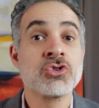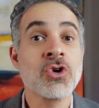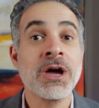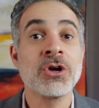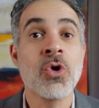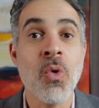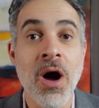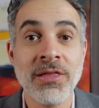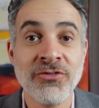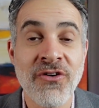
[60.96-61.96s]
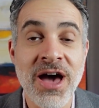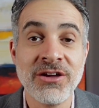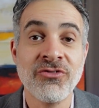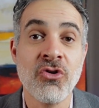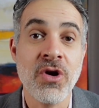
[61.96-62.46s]
trying to qualify
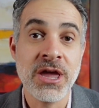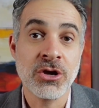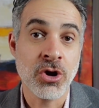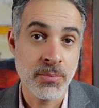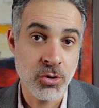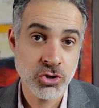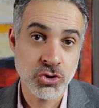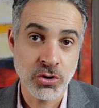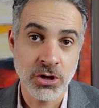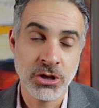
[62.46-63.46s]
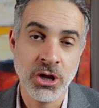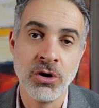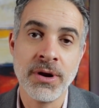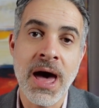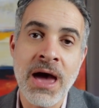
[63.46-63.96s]
for a commercial
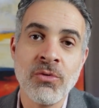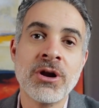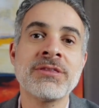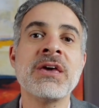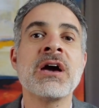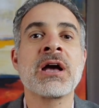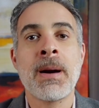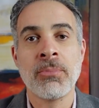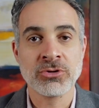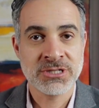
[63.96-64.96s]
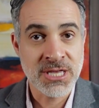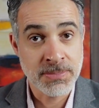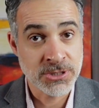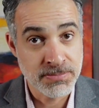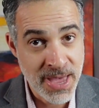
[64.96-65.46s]
loan. I want to take a couple
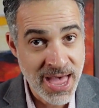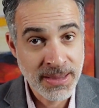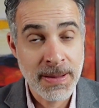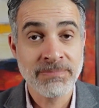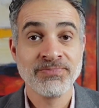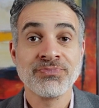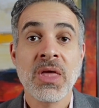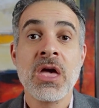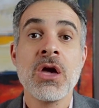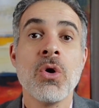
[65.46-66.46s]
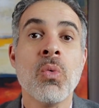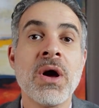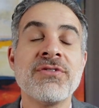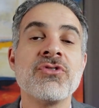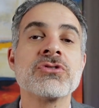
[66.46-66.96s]
steps back. What
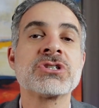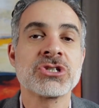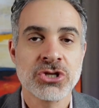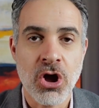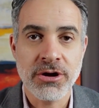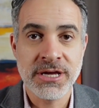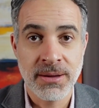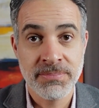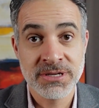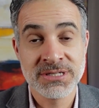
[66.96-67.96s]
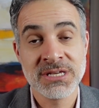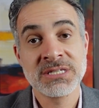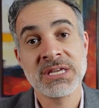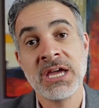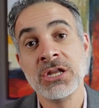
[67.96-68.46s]
if you're starting a
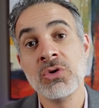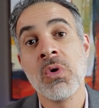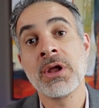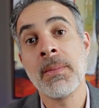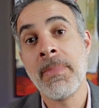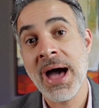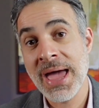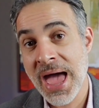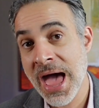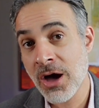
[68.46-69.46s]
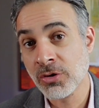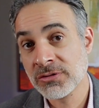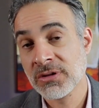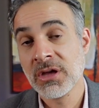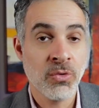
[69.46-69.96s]
business and you want to buy
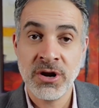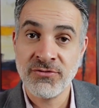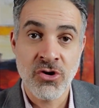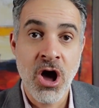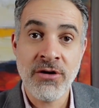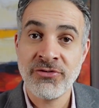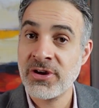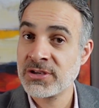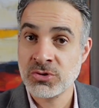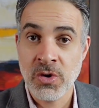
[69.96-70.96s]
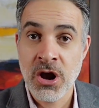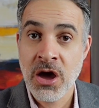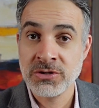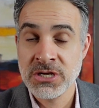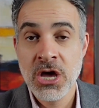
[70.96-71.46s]
out whatever office,
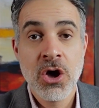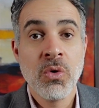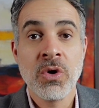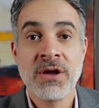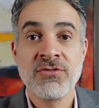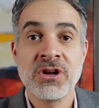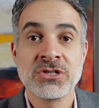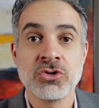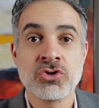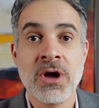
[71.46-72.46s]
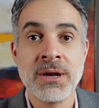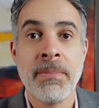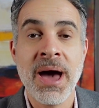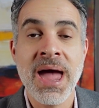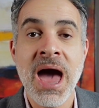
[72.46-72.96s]
warehouse, whatever it is you're trying to
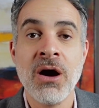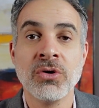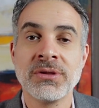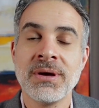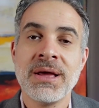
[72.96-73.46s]
buy out?